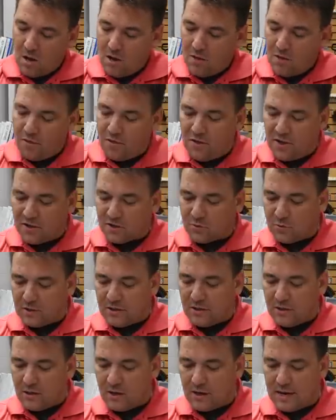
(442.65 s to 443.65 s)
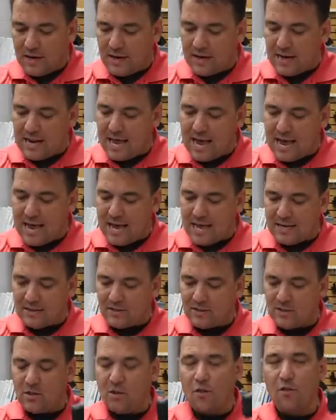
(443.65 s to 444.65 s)
this one, again,
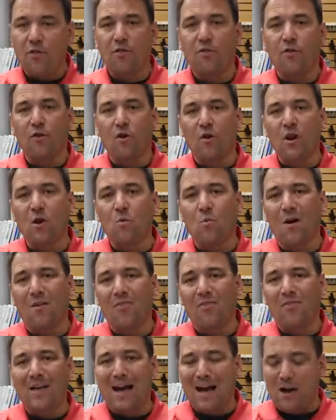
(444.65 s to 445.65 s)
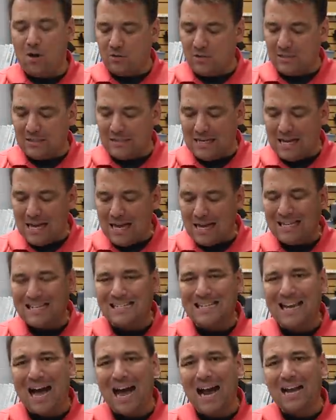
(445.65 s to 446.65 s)
has
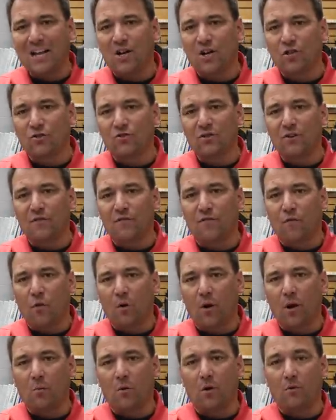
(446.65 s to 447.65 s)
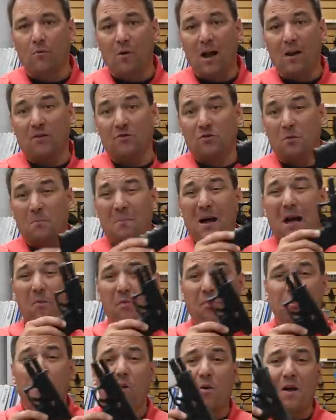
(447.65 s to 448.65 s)
31,941 rounds. So
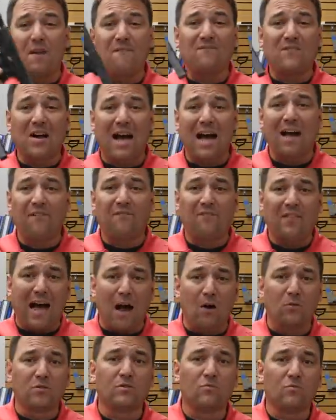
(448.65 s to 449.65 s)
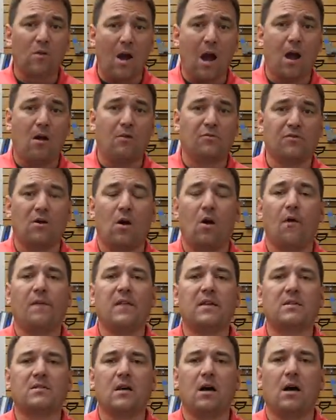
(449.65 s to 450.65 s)
about 35,000 rounds on
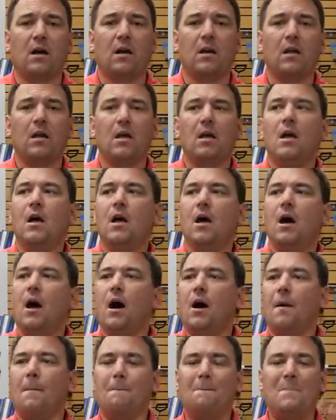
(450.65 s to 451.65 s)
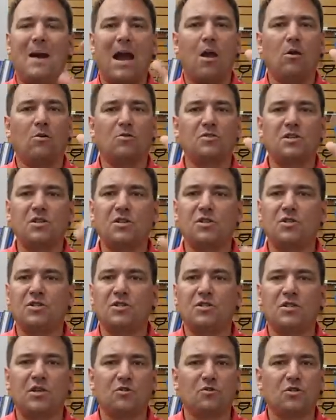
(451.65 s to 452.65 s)
this gun. Barrel
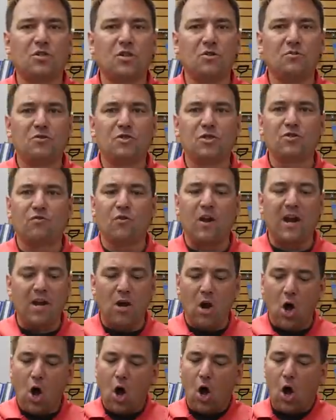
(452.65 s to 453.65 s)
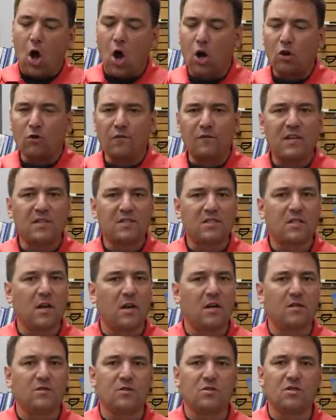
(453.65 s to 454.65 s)
still shoots straight. All of these
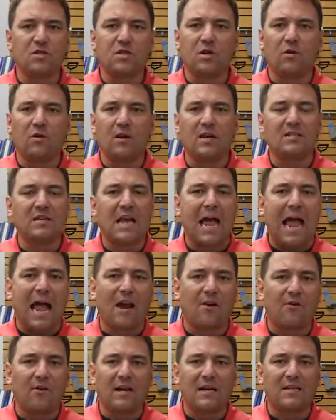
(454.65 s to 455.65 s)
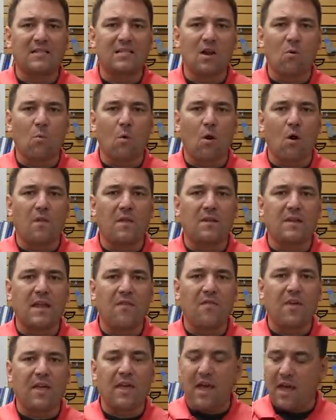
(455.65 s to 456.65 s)
guns are still as accurate as they were the day
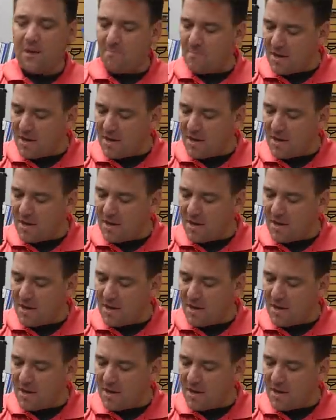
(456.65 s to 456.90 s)
they came